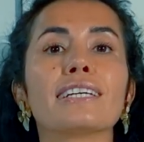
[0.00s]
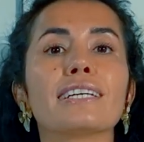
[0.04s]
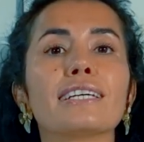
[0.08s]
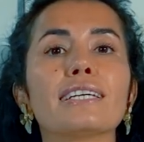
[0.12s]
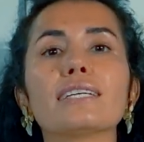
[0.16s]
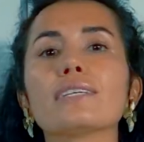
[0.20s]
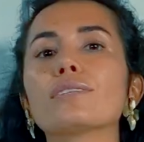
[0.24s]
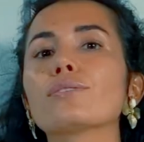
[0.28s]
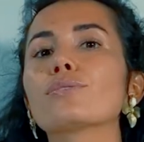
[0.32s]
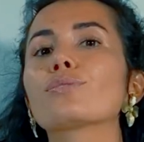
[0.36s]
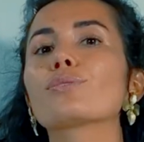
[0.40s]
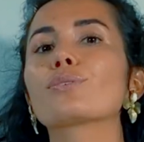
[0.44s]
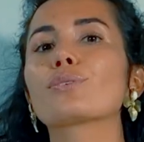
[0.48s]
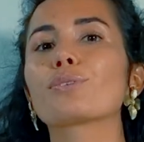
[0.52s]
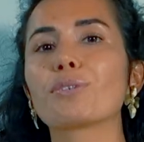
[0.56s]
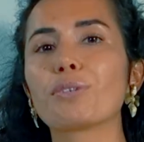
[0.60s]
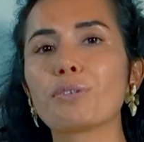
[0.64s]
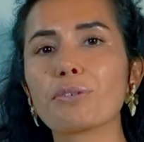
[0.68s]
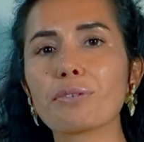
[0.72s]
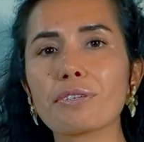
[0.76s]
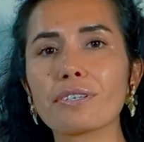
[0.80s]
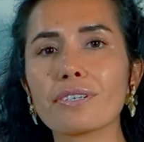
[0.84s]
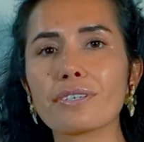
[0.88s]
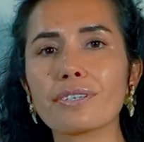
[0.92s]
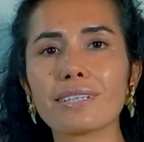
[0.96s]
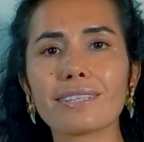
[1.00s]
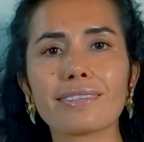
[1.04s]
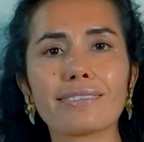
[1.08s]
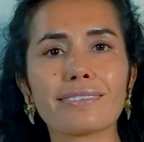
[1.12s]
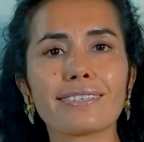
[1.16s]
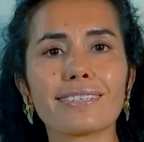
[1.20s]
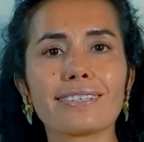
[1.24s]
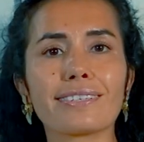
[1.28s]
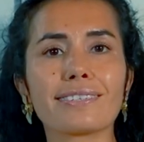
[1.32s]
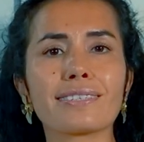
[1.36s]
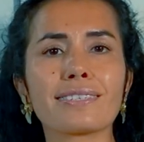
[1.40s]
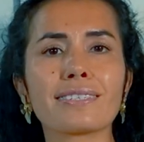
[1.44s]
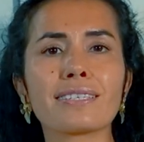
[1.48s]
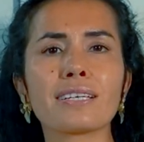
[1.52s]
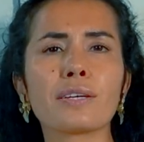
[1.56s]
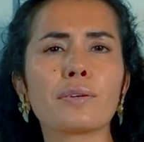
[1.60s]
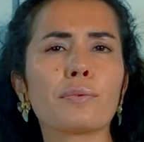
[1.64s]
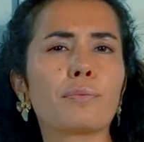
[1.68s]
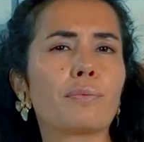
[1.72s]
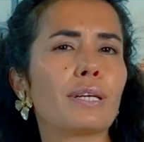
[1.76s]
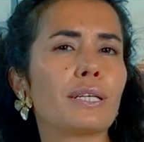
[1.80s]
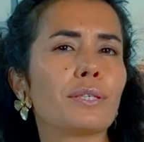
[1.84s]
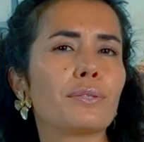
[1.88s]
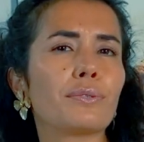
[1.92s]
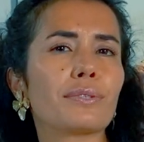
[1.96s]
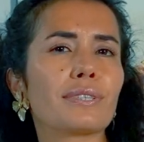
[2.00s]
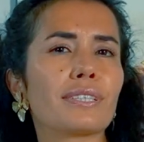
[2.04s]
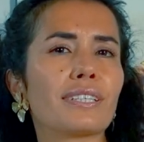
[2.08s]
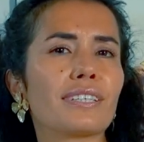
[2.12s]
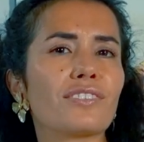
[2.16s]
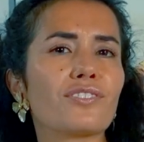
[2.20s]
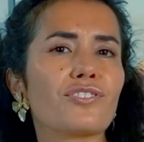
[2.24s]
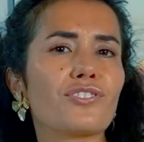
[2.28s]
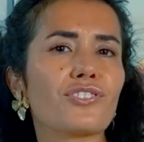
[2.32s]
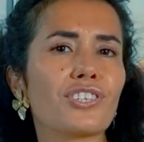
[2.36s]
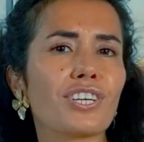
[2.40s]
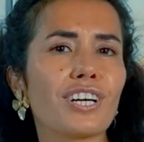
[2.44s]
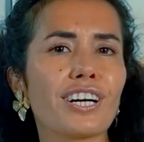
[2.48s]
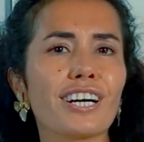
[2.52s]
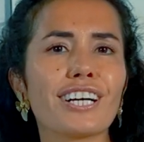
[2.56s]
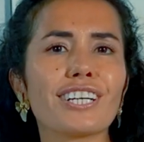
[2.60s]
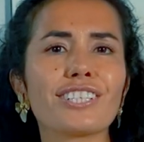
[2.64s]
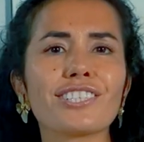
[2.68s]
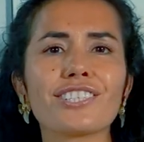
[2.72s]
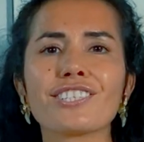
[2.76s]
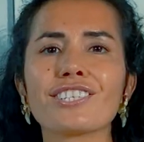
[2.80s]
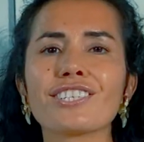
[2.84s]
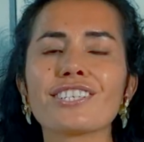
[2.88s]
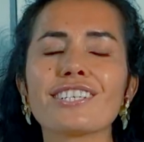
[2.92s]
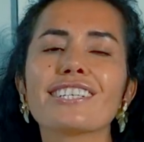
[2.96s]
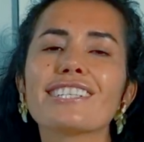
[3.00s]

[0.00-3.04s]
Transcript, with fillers: into concrete things where you can touch,